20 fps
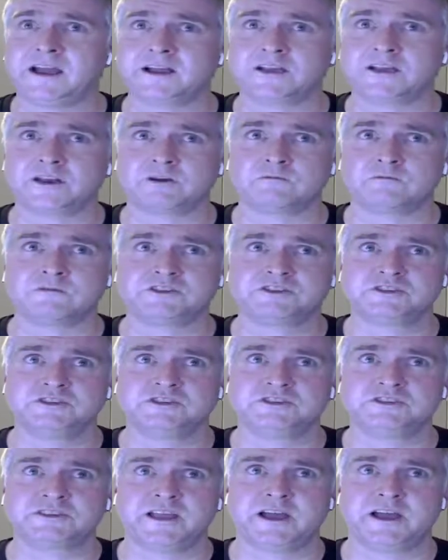are going to
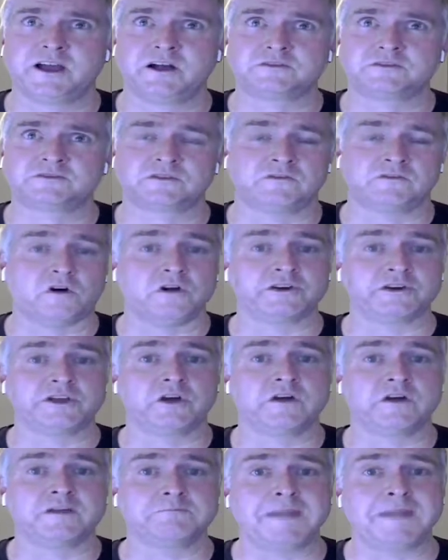reduce our sort of
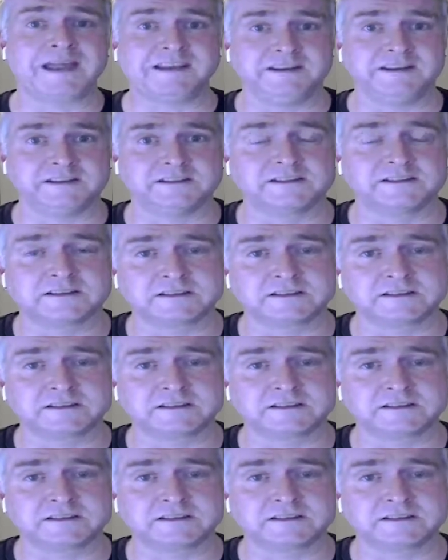ongoing maintenance